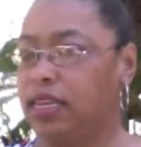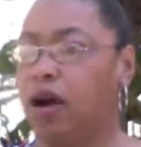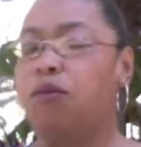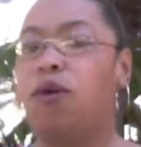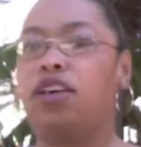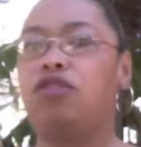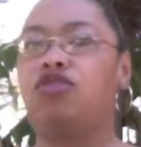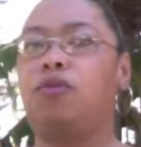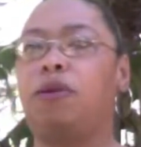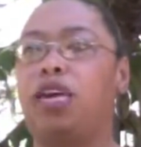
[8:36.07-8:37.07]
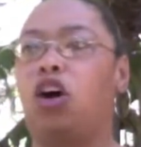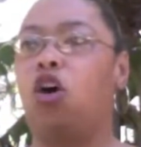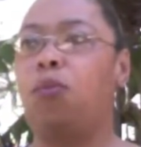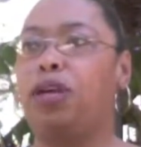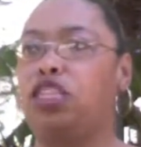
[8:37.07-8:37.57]
I want you to be
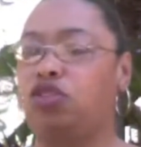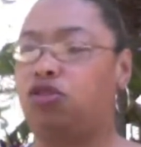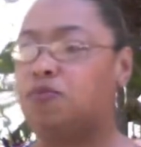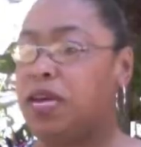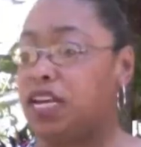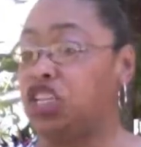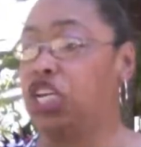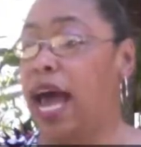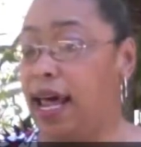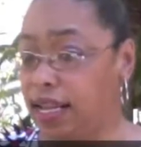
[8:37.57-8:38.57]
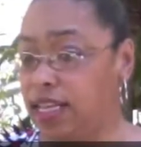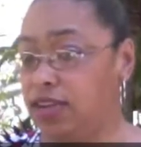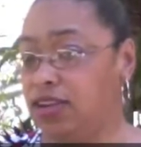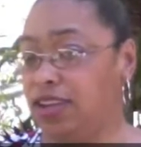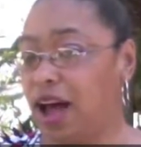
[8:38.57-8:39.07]
open to being
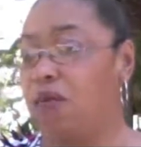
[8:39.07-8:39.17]
challenged.